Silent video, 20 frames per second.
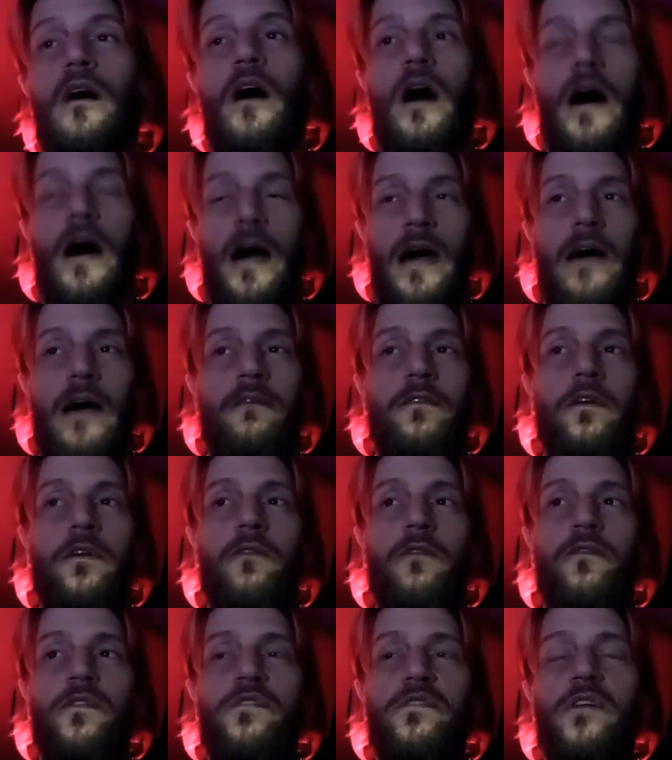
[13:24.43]
I have
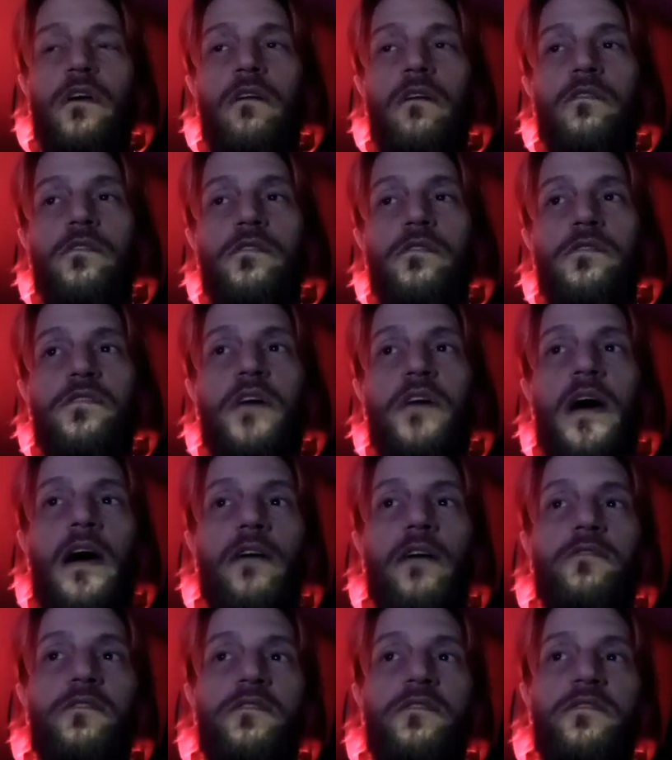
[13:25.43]
enough intelligence to
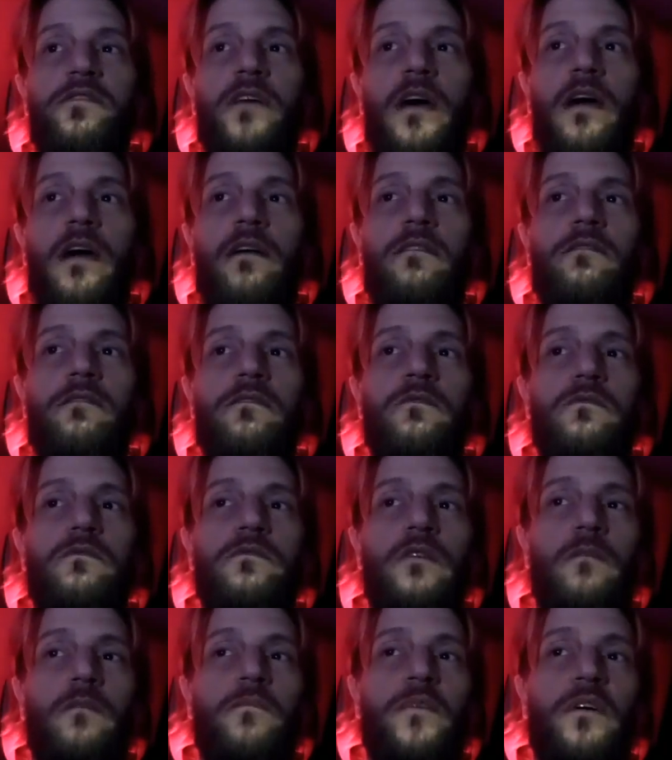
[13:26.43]
actually say I could do
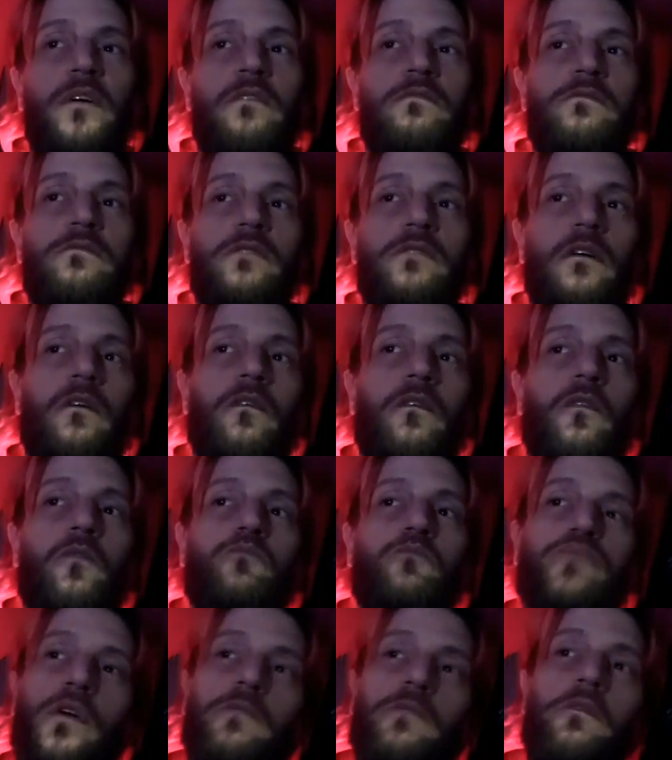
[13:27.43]
something, so
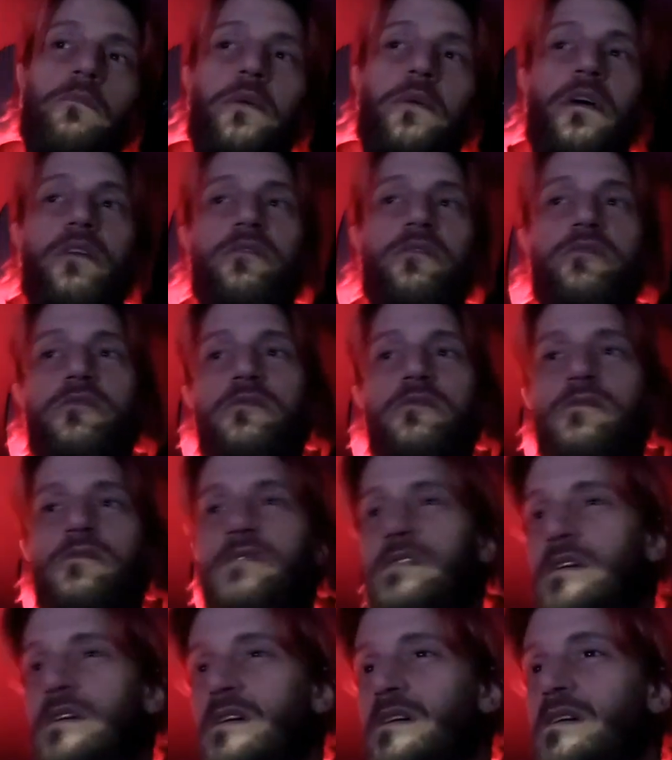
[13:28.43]
probably a
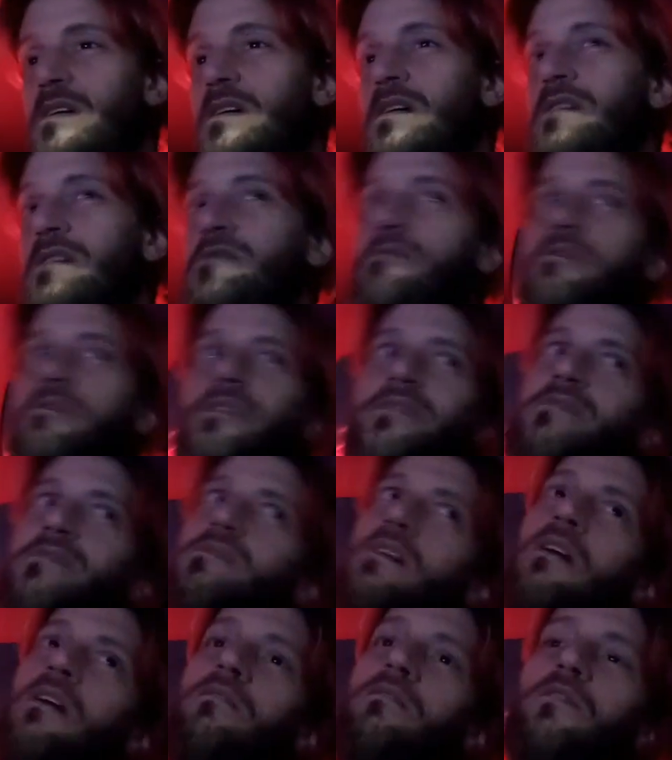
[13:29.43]
6 or a
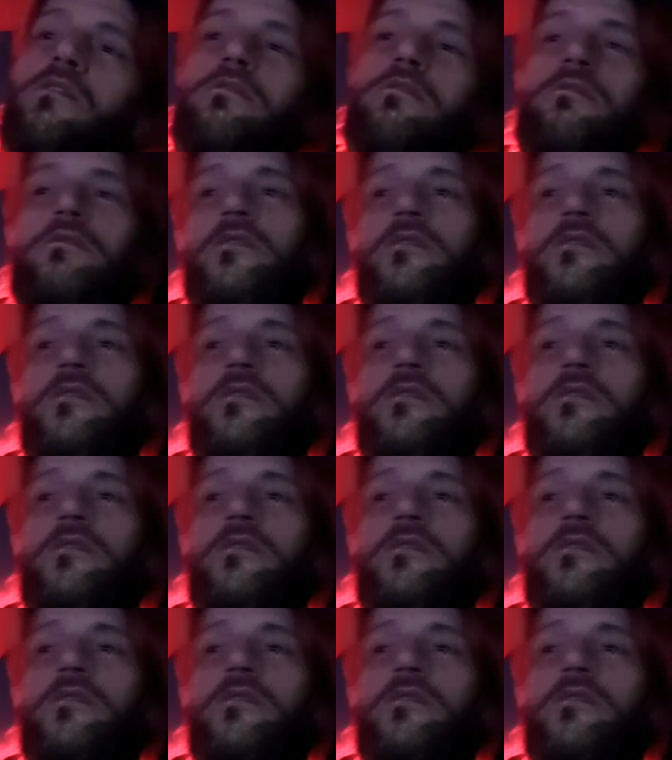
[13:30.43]
7.